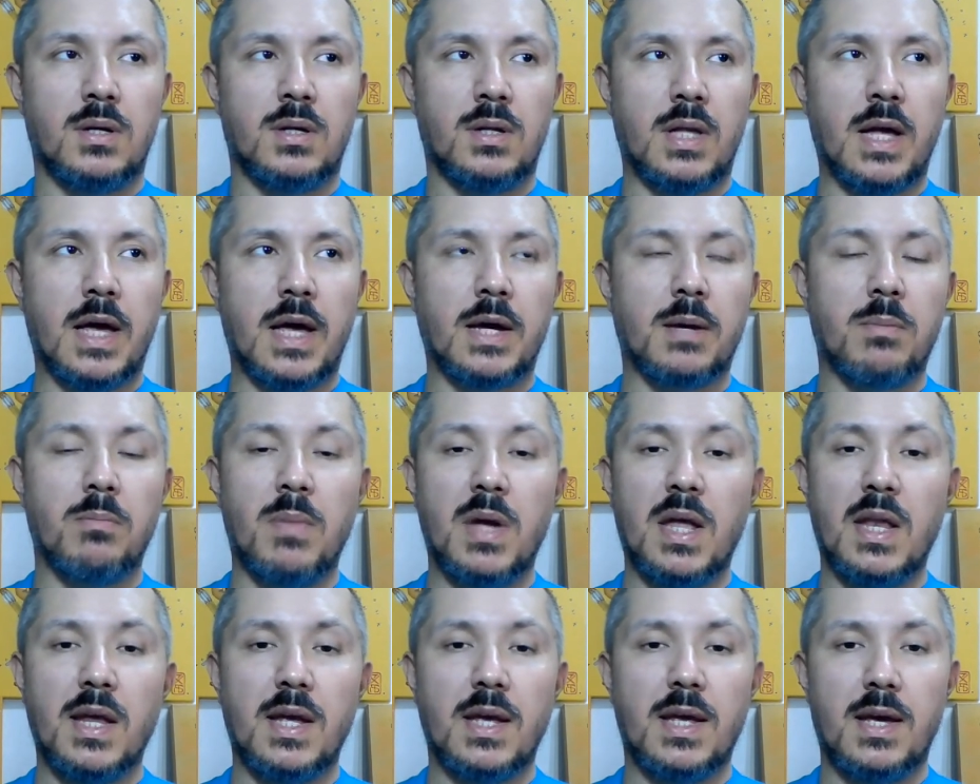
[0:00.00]
Like
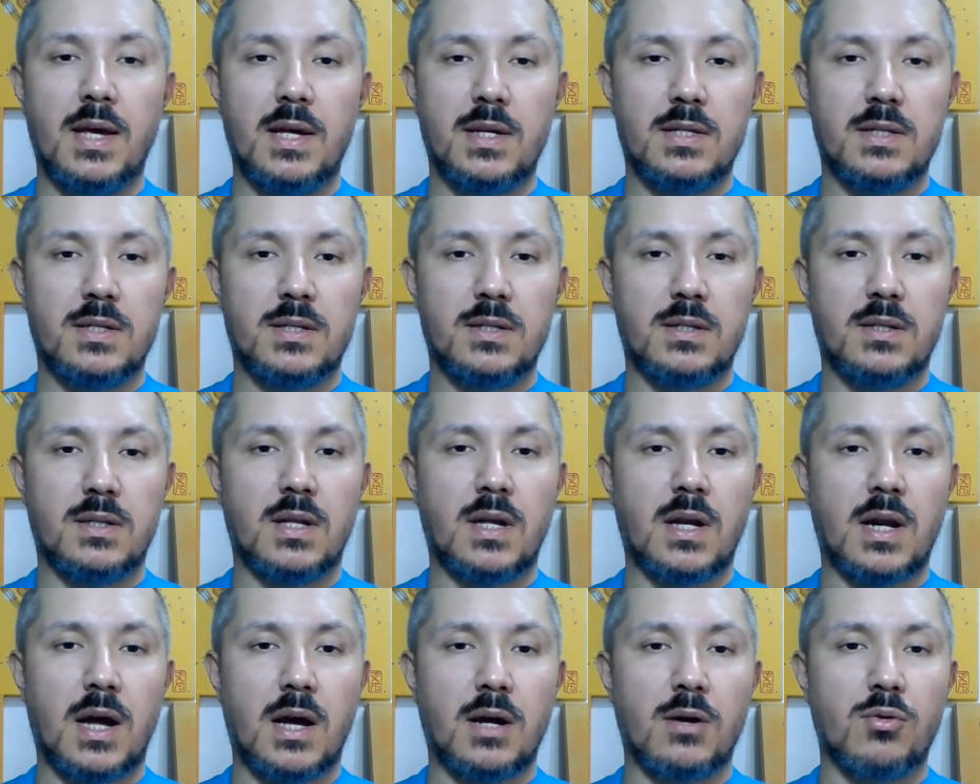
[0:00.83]
many kids
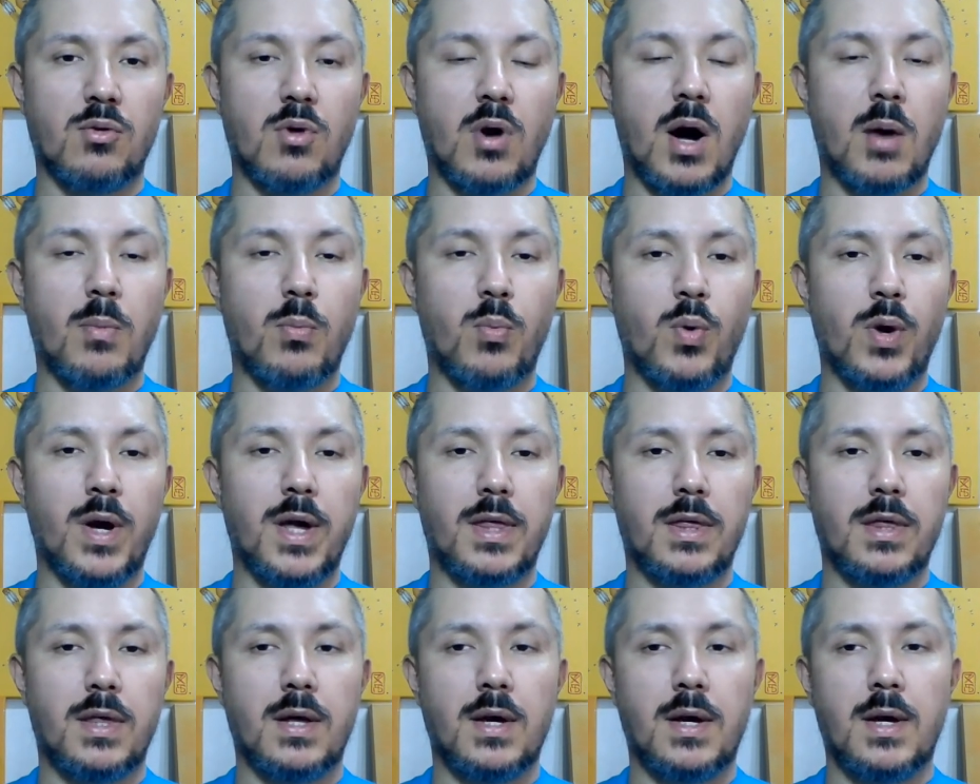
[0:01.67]
that I grew up
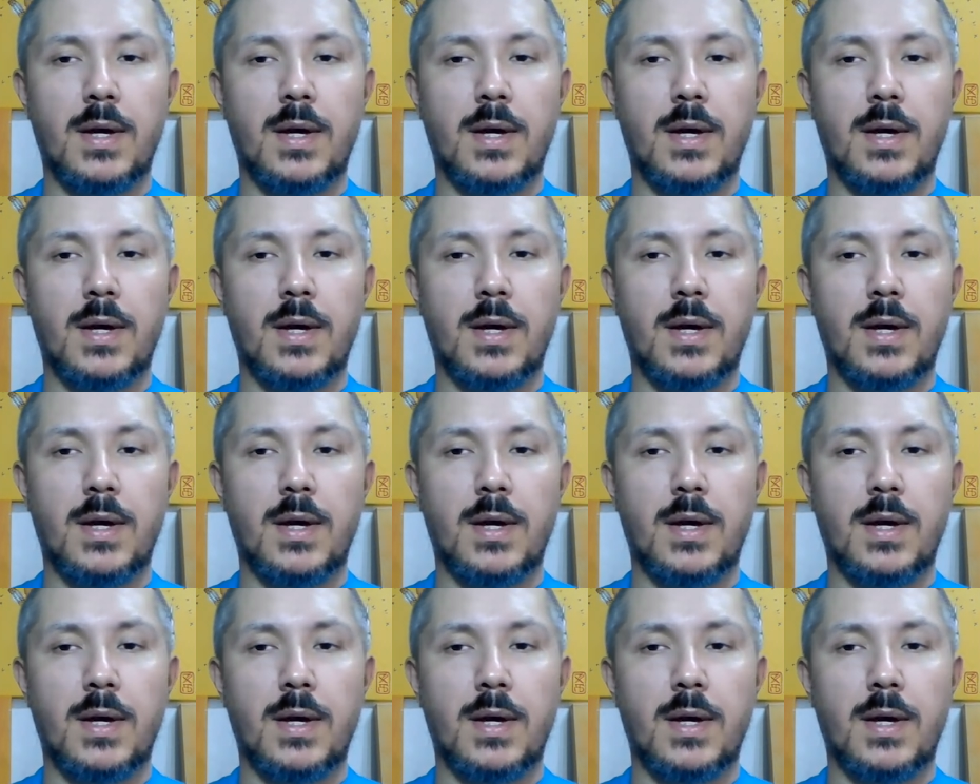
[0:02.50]
with,